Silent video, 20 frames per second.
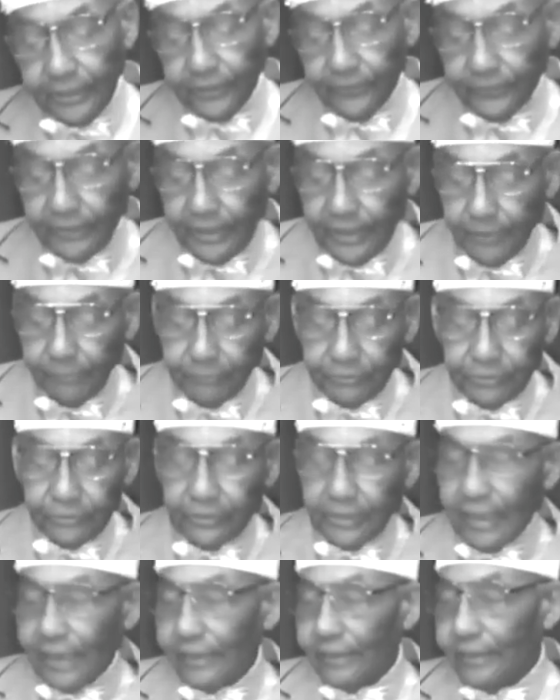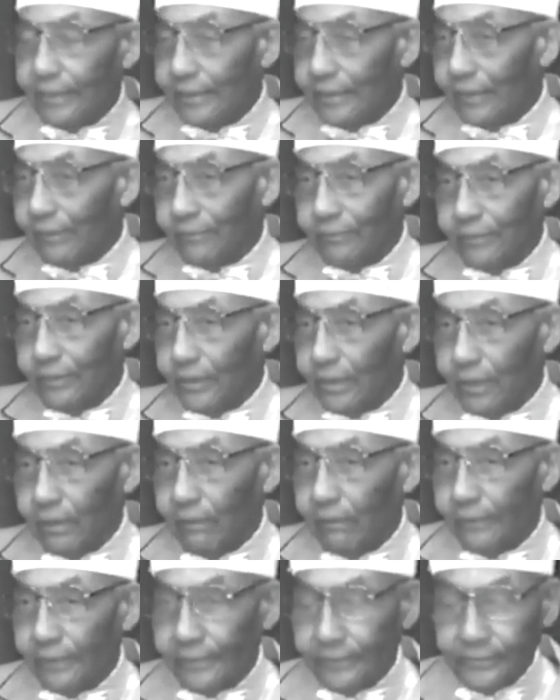them standing on the
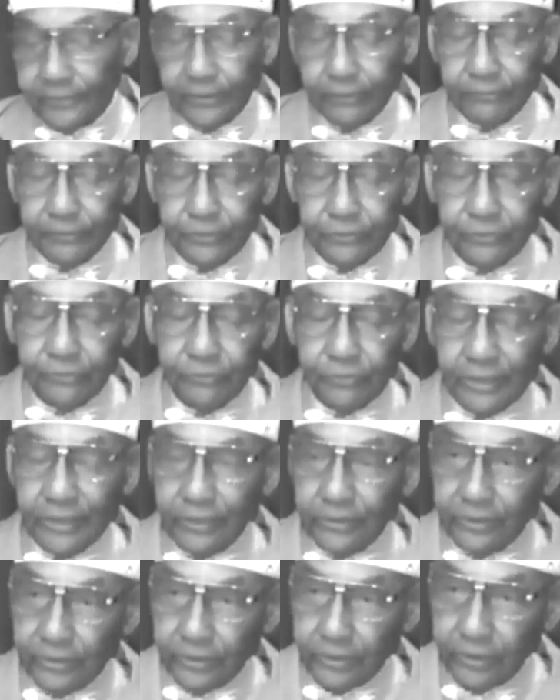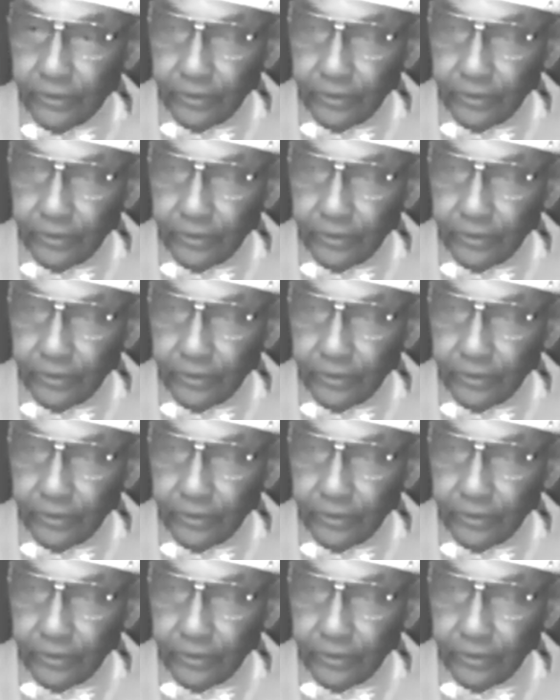corners of the streets.